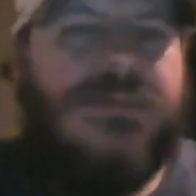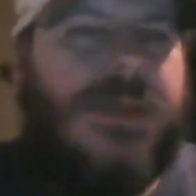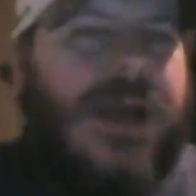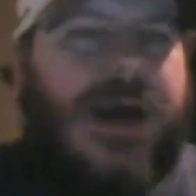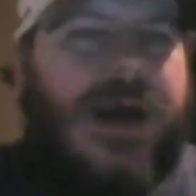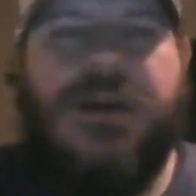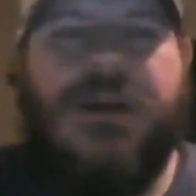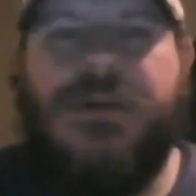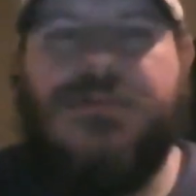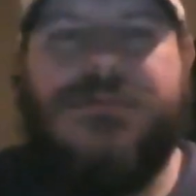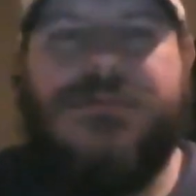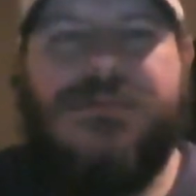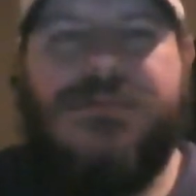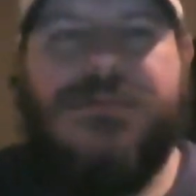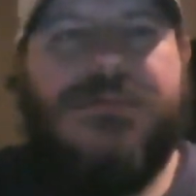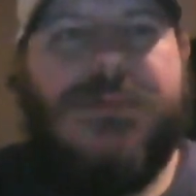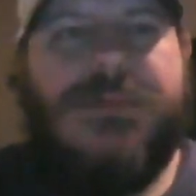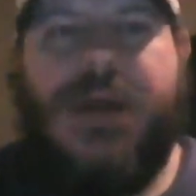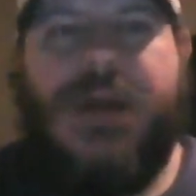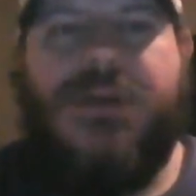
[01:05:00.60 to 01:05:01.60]
I
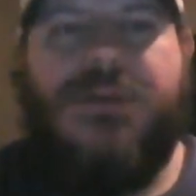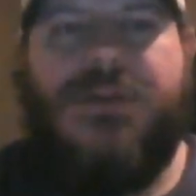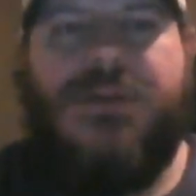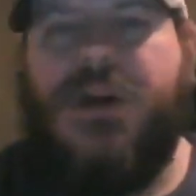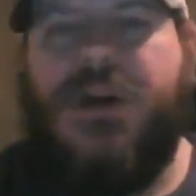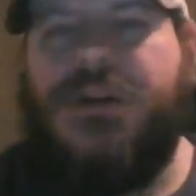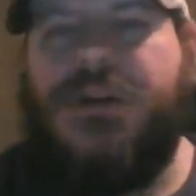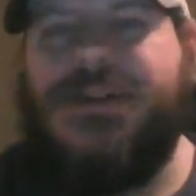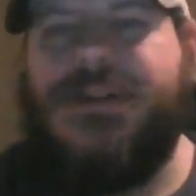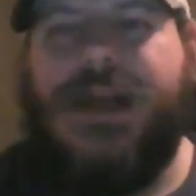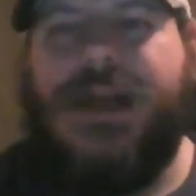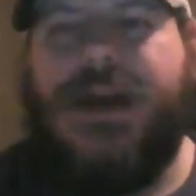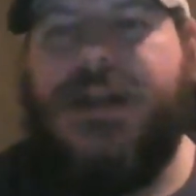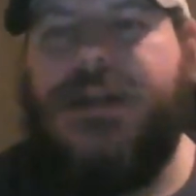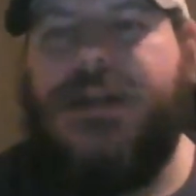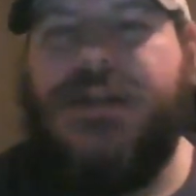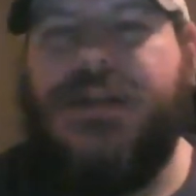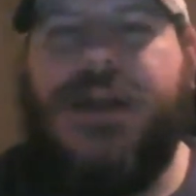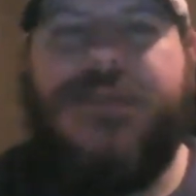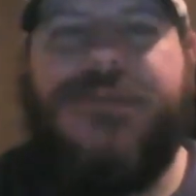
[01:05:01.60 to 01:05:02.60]
don't call
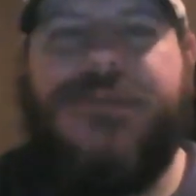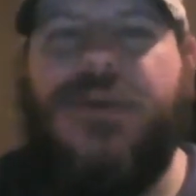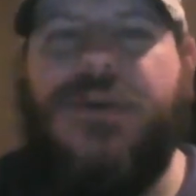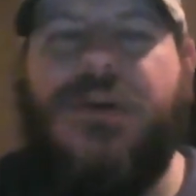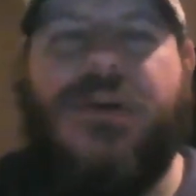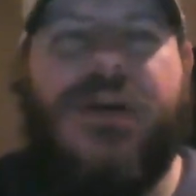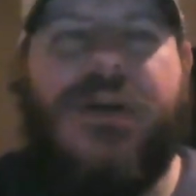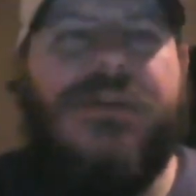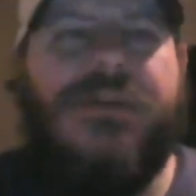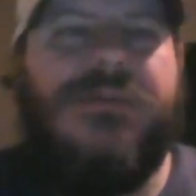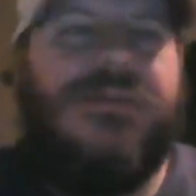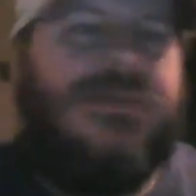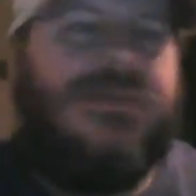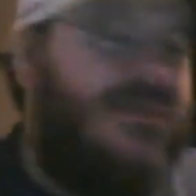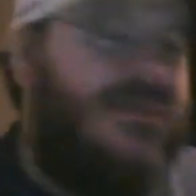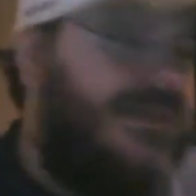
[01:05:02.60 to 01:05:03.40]
Slidell that far out.